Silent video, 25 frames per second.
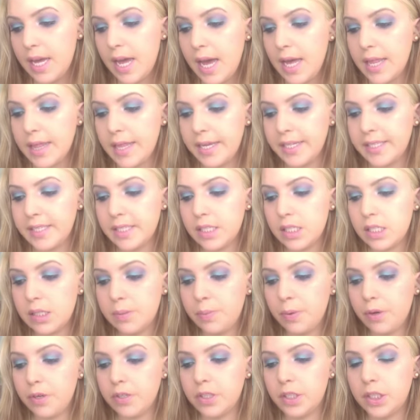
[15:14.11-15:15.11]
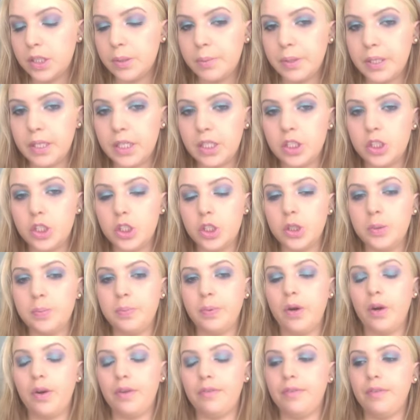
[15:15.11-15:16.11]
and this is supposed to be a dupe
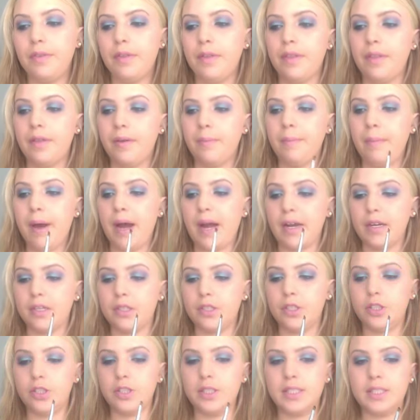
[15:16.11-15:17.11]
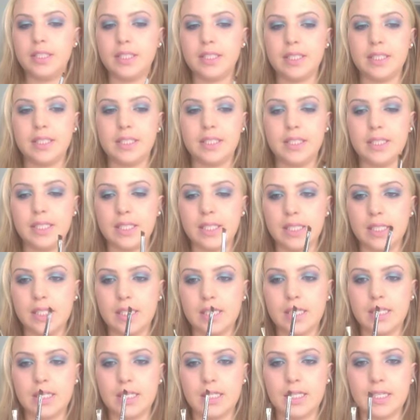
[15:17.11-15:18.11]
of the MAC
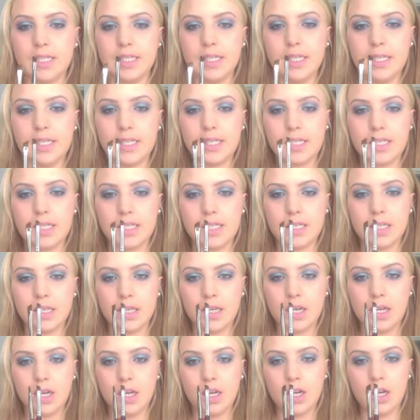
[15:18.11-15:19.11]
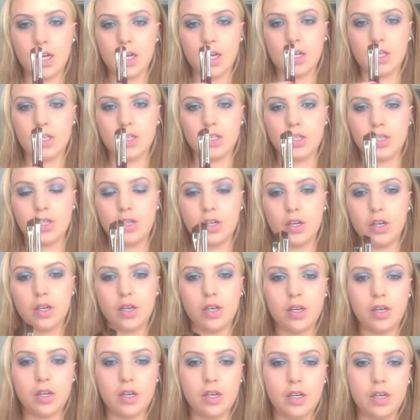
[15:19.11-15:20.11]
266.
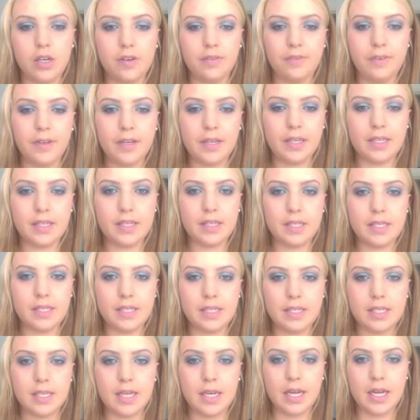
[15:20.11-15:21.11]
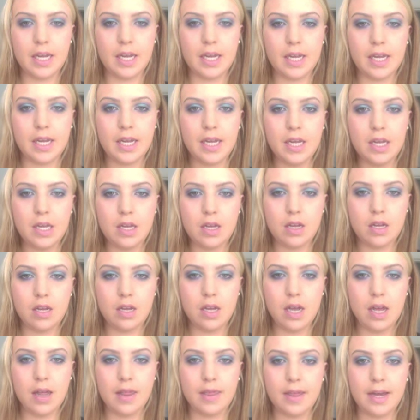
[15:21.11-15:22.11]
So if you can see,
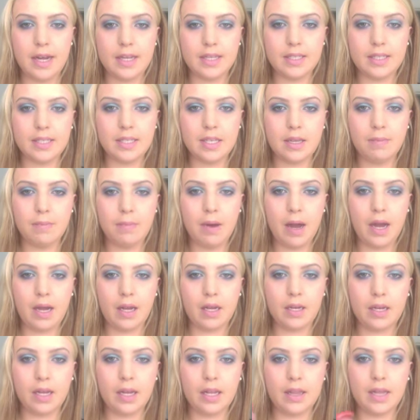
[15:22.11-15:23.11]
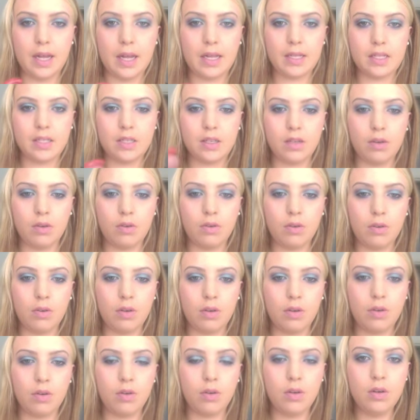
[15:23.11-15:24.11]
that's the MAC and that's the
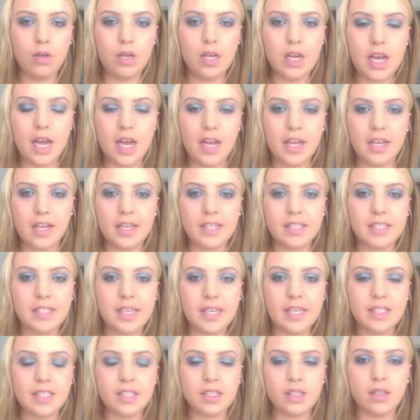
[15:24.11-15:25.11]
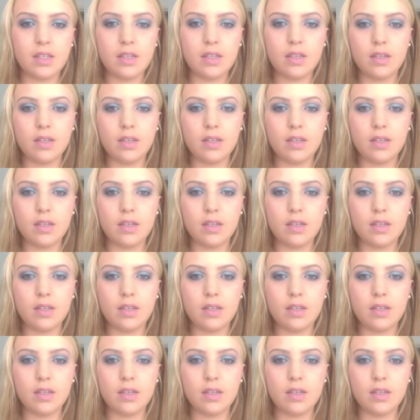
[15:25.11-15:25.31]
Enkore. You can see it's